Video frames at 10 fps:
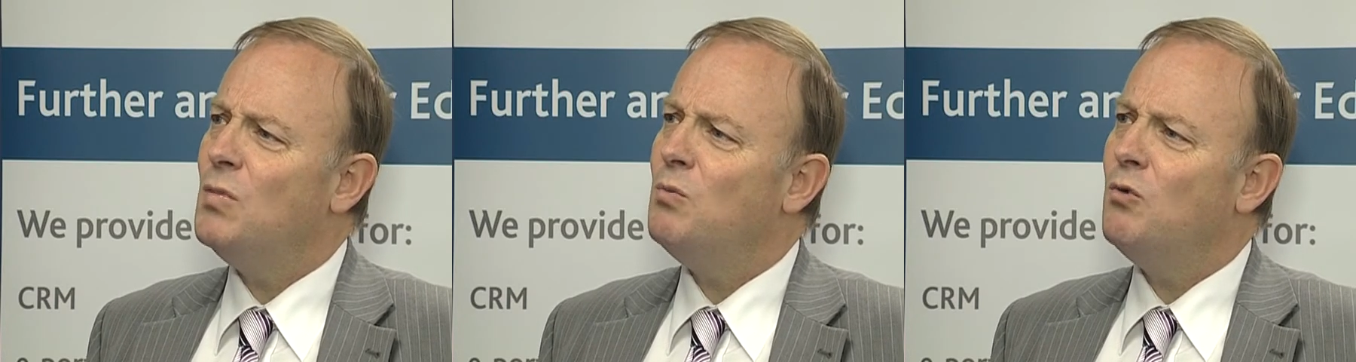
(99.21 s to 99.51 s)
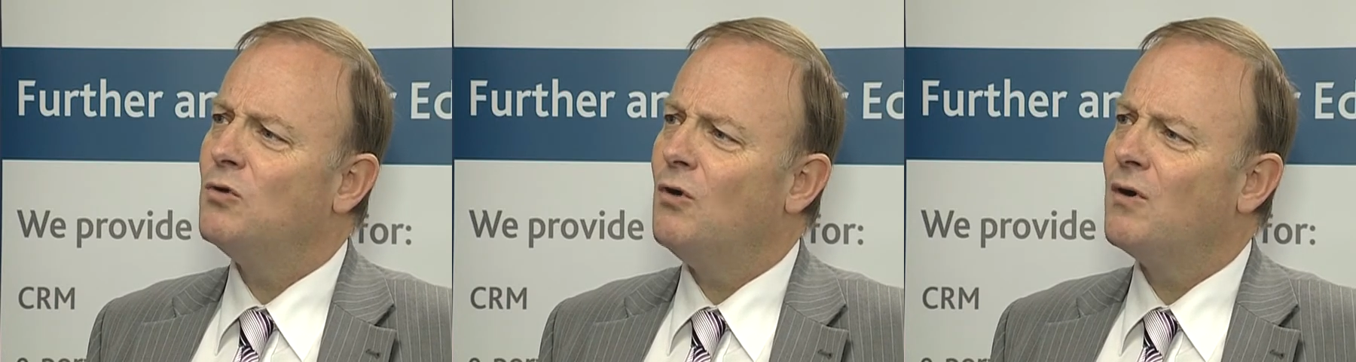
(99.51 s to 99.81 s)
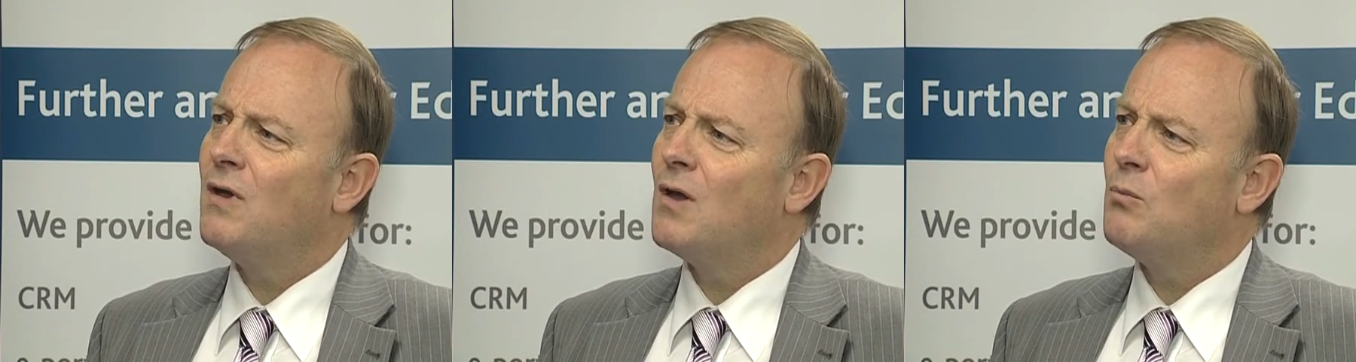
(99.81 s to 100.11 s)
People
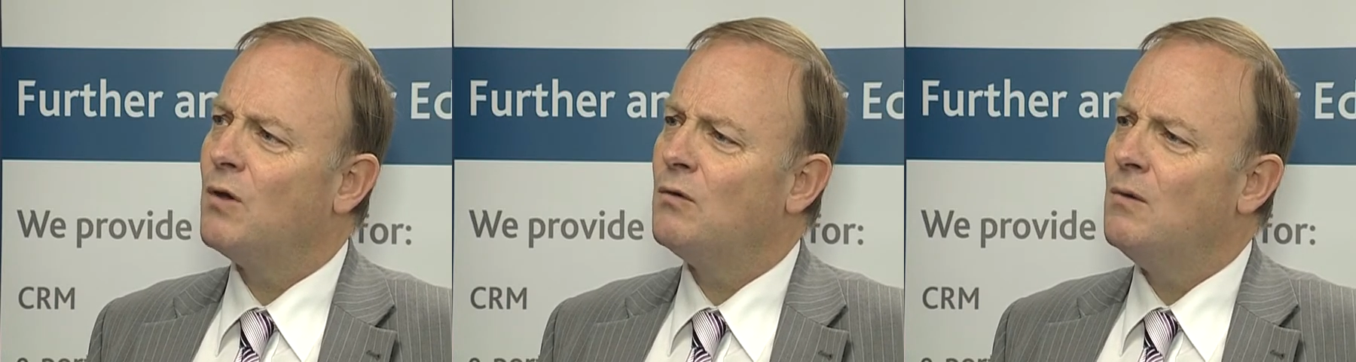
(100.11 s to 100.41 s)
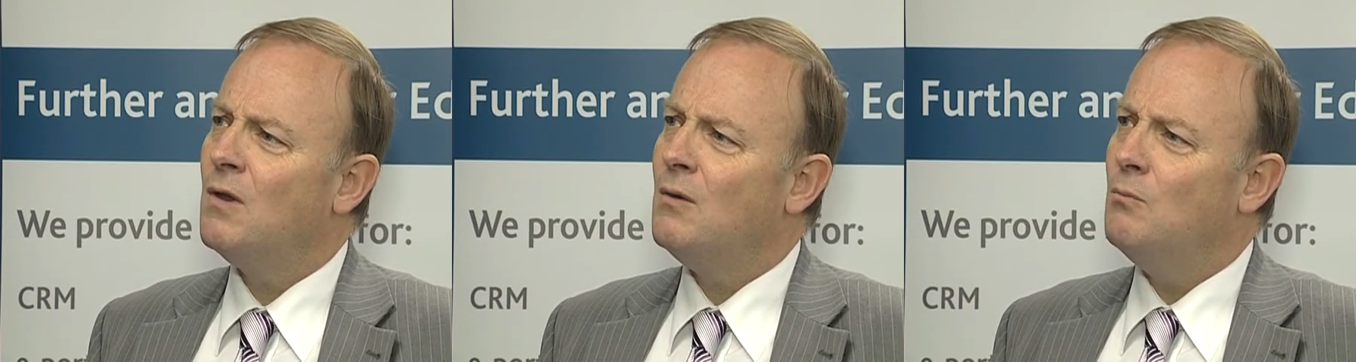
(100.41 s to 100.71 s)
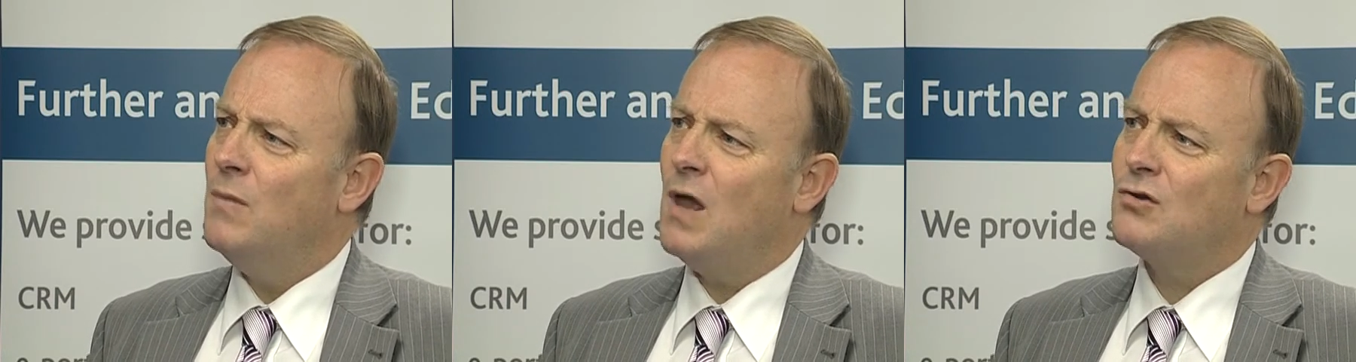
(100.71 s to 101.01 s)
talking about
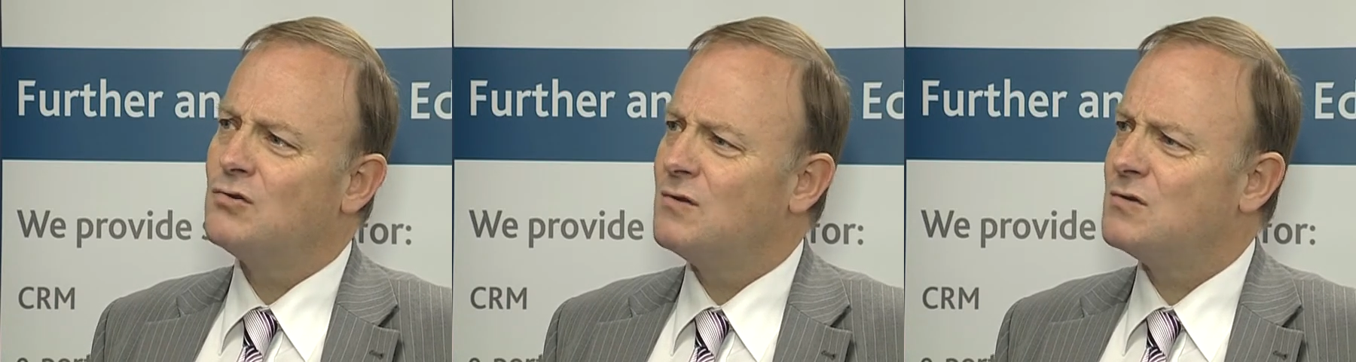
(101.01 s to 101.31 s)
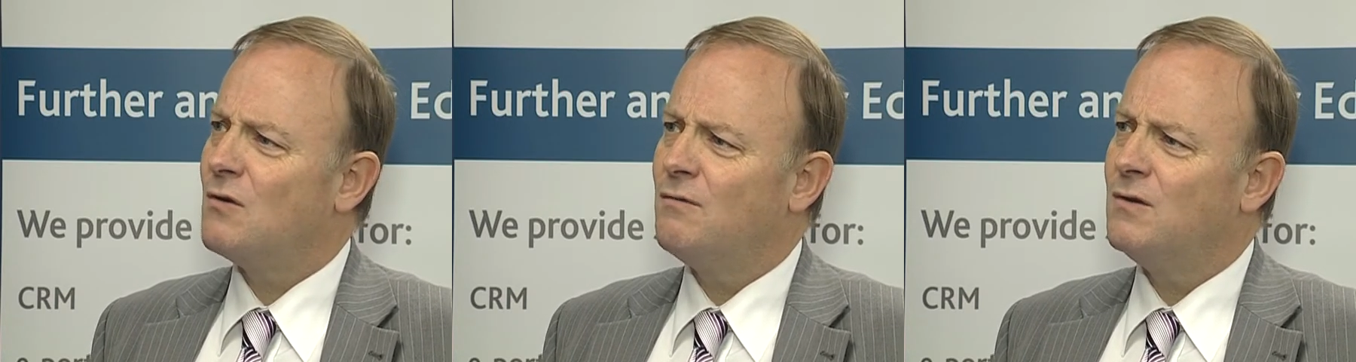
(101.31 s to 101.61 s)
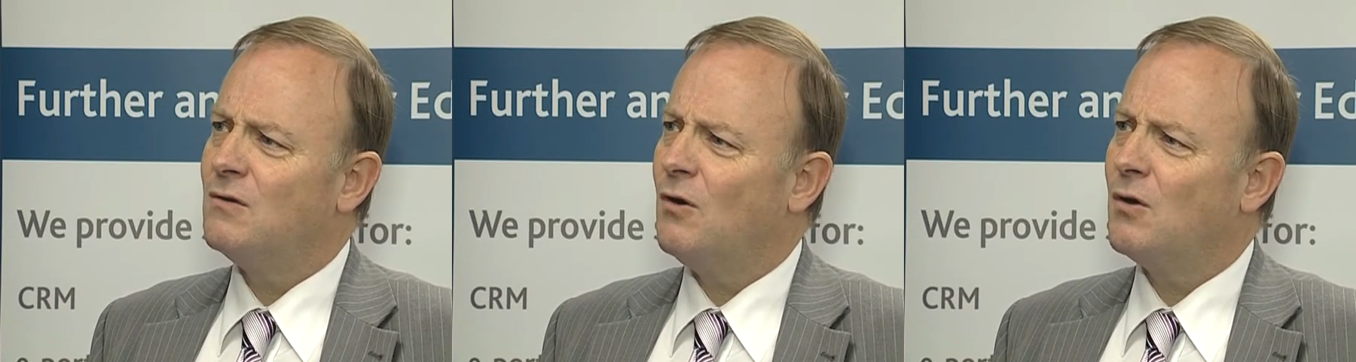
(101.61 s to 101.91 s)
mergers
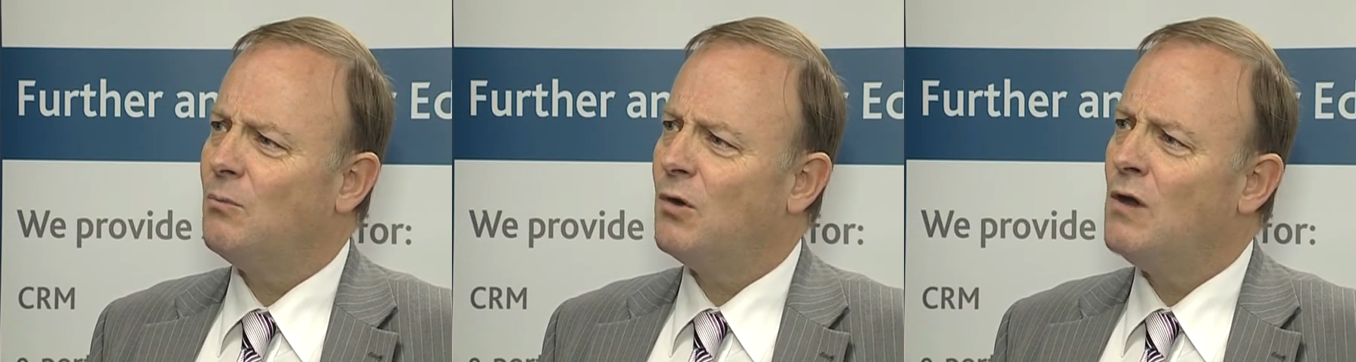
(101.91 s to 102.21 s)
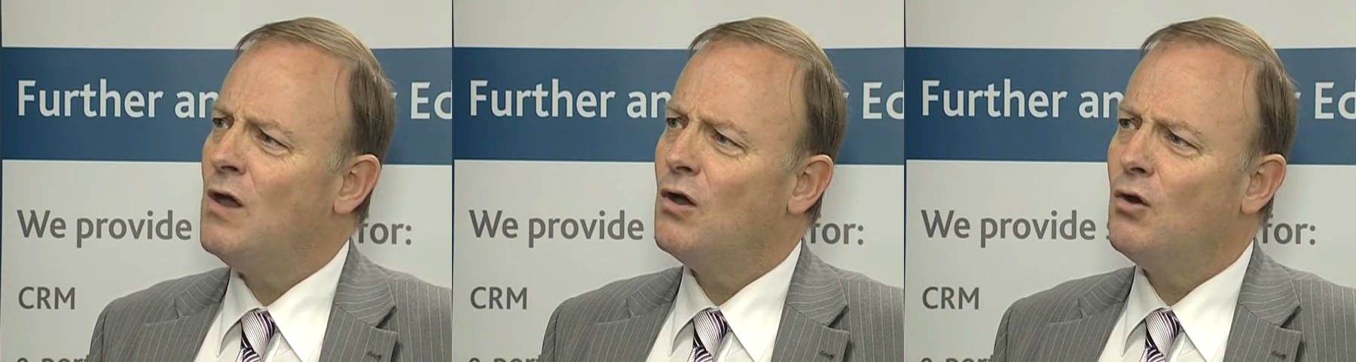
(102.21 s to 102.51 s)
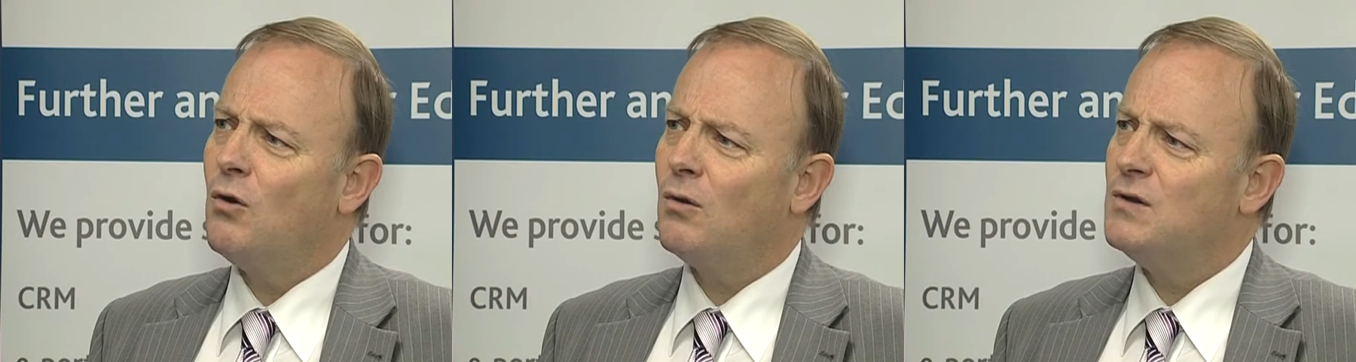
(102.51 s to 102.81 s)
often talk about
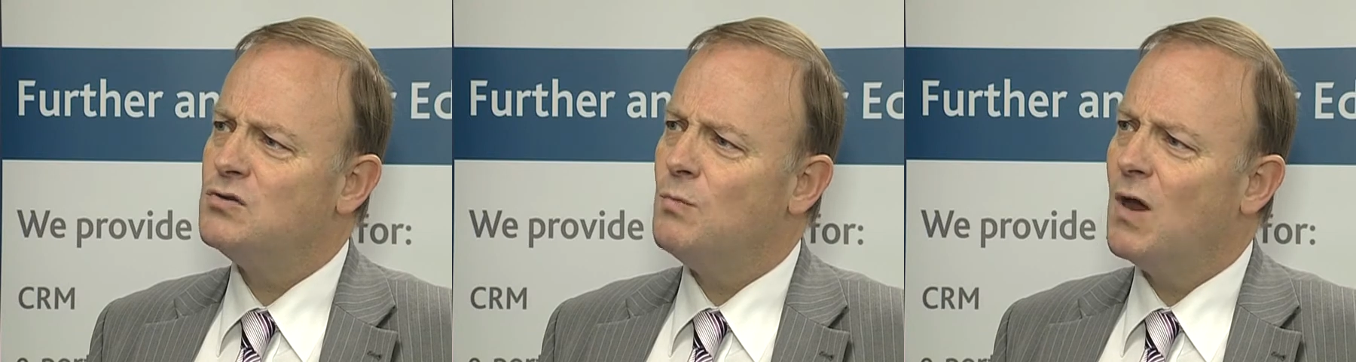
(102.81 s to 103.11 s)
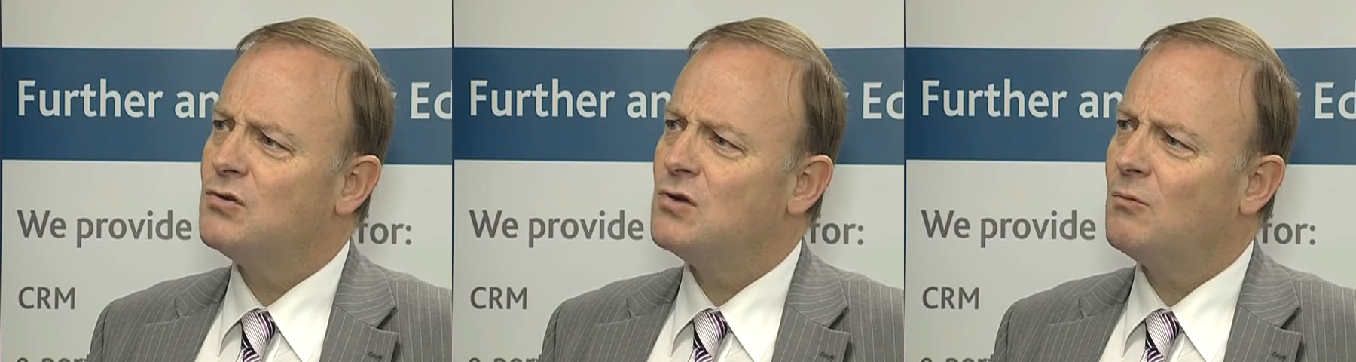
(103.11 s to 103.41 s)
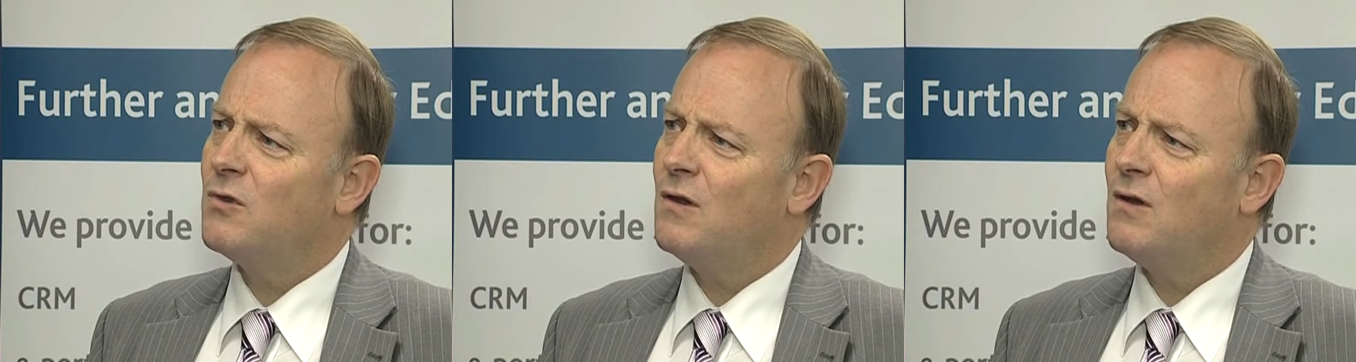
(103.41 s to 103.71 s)
college merging
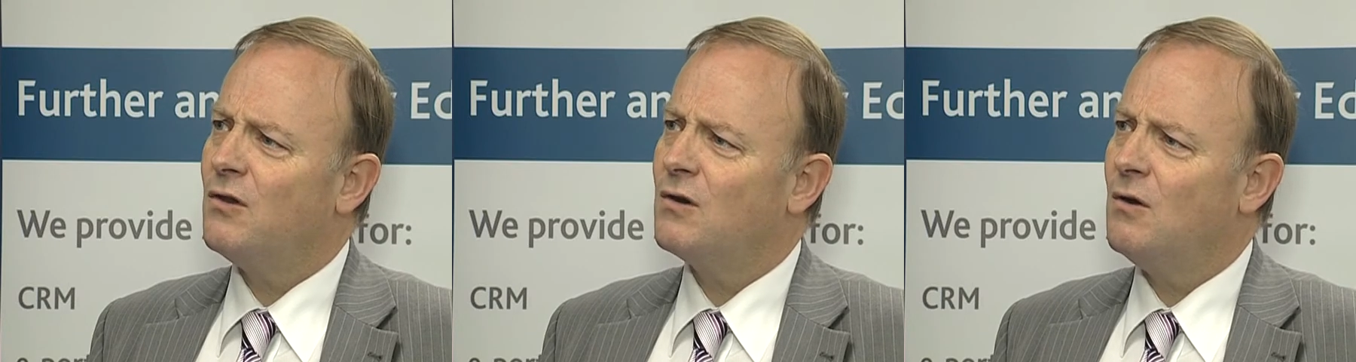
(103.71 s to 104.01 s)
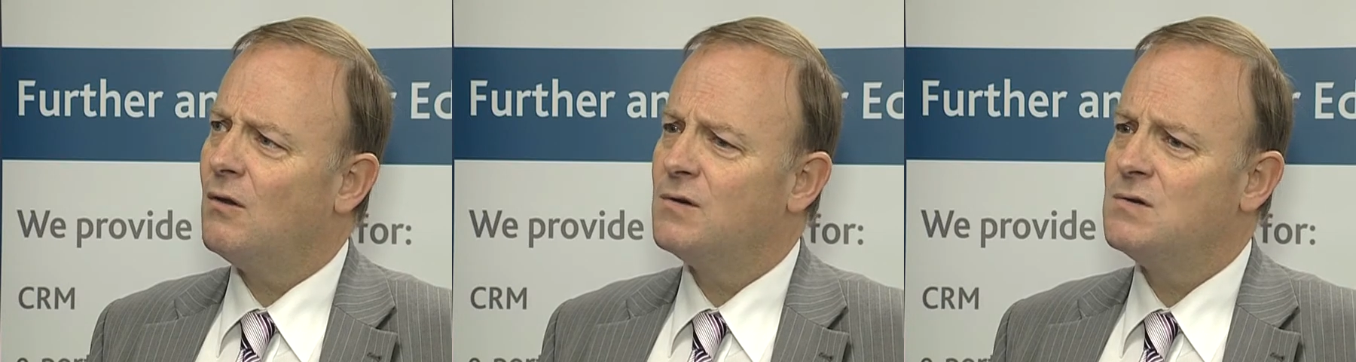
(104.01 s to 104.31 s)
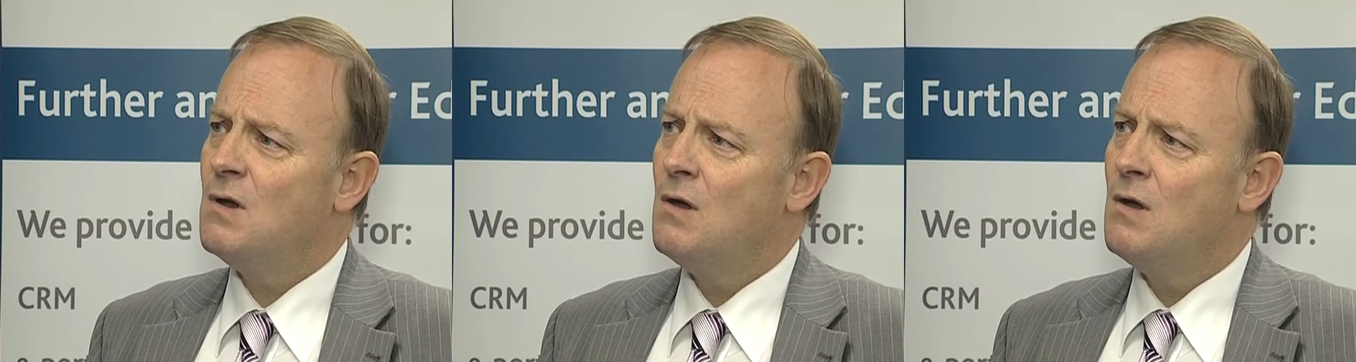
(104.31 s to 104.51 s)
with another college.